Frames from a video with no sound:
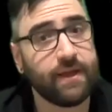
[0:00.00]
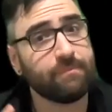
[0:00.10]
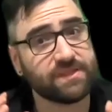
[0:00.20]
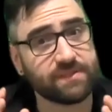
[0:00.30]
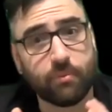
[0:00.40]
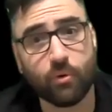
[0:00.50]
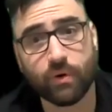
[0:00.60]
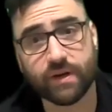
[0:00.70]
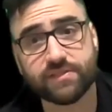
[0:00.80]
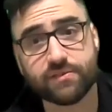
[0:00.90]
It's
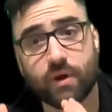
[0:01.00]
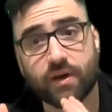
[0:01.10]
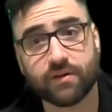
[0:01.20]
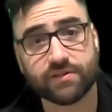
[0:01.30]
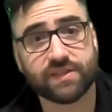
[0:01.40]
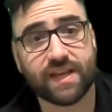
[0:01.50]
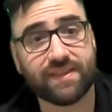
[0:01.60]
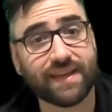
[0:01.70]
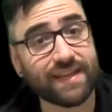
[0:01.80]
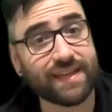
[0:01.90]
important to understand
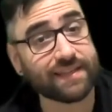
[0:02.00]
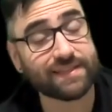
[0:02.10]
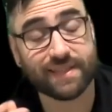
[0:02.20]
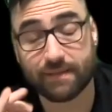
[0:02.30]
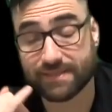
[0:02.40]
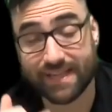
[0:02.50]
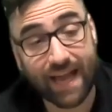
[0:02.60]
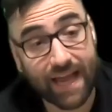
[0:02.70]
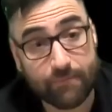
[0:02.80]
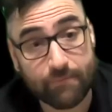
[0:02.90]
that healing takes
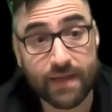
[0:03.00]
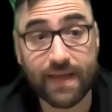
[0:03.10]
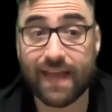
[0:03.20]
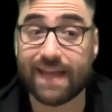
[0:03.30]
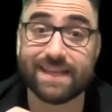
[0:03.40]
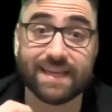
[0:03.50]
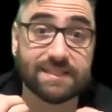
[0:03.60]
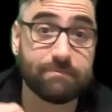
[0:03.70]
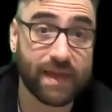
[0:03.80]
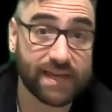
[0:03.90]
time, it takes
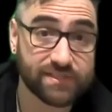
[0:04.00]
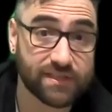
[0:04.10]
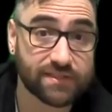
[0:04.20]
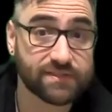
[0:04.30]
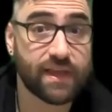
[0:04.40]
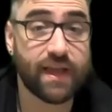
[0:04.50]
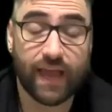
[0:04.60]
patience,